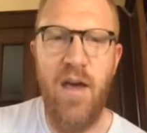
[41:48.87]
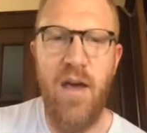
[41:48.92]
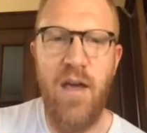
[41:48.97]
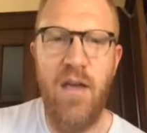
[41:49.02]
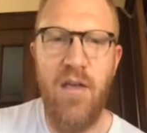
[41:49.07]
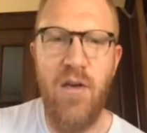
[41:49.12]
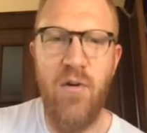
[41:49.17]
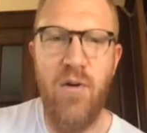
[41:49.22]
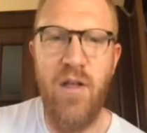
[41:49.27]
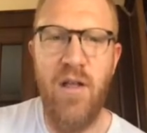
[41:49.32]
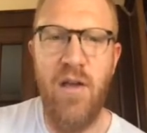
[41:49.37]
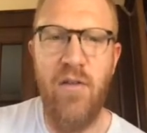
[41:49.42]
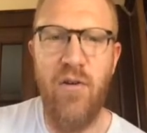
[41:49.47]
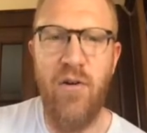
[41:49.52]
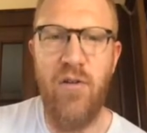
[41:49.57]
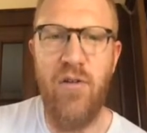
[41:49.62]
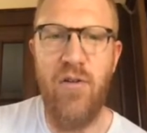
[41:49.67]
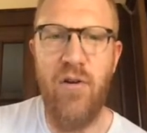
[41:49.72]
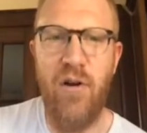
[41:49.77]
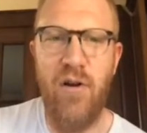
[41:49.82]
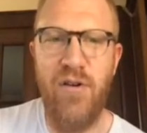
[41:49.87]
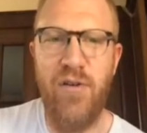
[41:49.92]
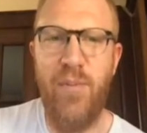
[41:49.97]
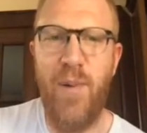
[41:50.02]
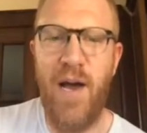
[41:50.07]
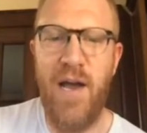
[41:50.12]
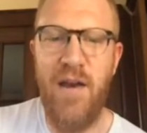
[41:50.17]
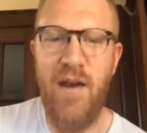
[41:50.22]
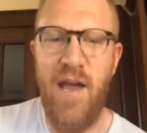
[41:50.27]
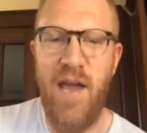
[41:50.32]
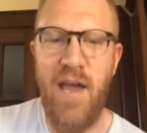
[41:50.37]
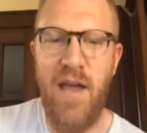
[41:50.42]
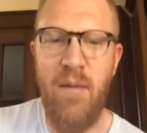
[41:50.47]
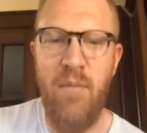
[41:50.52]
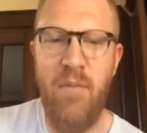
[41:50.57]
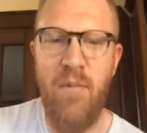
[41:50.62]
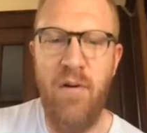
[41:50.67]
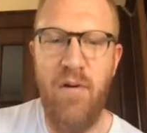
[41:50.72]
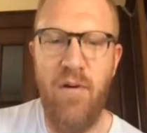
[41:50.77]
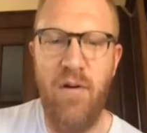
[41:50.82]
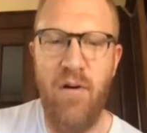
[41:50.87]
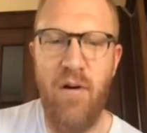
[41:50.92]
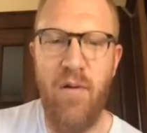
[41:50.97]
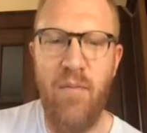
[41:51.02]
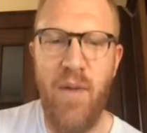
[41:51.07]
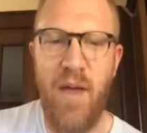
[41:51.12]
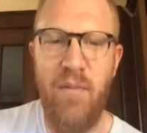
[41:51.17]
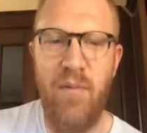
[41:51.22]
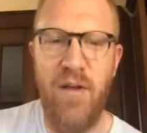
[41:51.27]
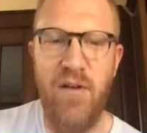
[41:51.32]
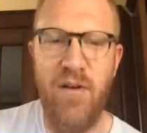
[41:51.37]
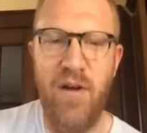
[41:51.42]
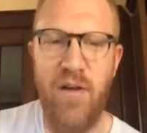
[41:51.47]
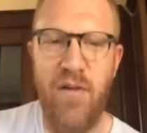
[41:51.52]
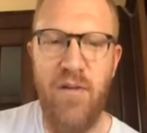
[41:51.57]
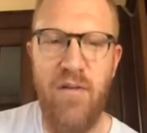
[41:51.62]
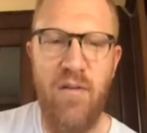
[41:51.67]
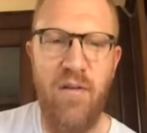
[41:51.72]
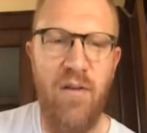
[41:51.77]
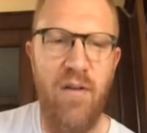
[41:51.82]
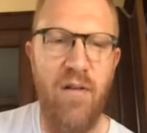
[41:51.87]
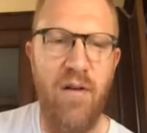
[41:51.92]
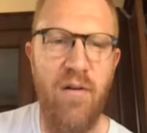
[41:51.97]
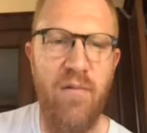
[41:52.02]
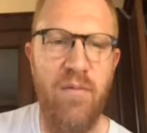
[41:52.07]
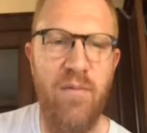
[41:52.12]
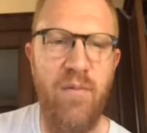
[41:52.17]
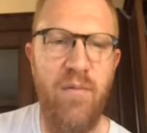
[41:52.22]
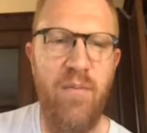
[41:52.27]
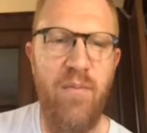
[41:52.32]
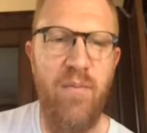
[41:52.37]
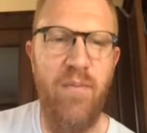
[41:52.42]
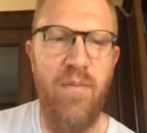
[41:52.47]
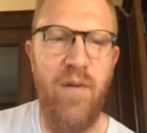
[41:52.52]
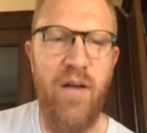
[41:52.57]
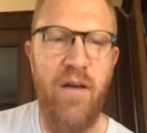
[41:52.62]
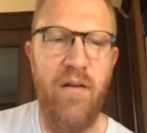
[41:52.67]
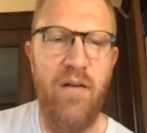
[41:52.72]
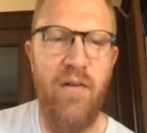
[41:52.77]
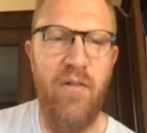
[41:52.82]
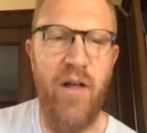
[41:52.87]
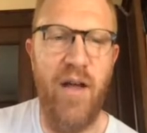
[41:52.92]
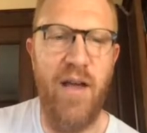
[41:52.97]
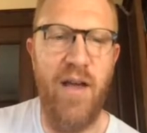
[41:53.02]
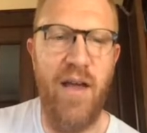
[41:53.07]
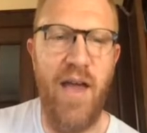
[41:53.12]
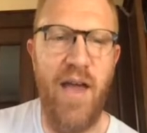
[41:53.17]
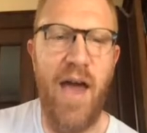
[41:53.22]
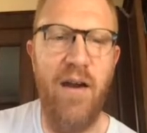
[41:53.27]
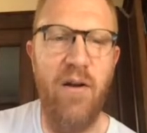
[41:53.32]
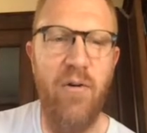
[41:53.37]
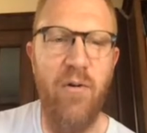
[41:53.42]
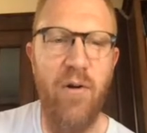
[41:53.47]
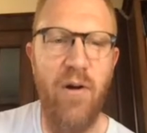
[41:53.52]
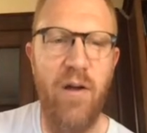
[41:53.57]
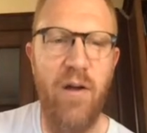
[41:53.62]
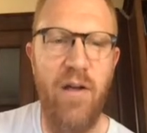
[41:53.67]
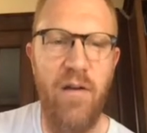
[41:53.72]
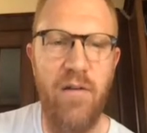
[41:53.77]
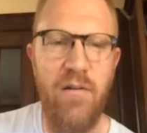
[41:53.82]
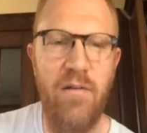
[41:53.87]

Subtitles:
You can either search by name or maybe just, click a category.